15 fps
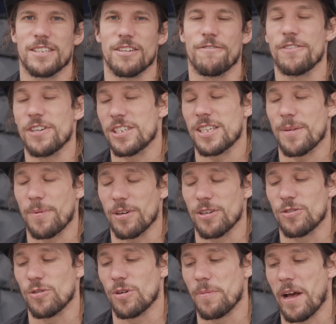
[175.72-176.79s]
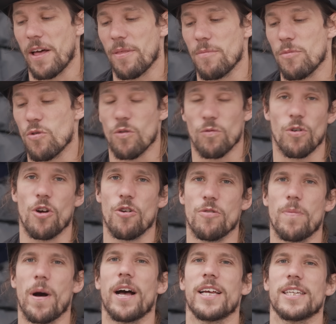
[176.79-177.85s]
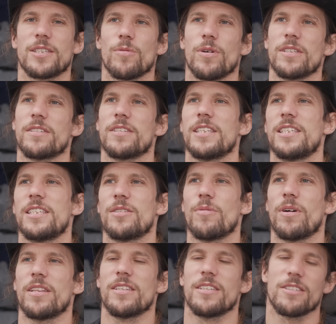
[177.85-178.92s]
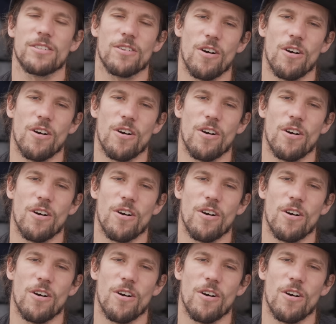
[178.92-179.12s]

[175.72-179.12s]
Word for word: So first up, I'm going to talk about the more road biased one. So this is the one that's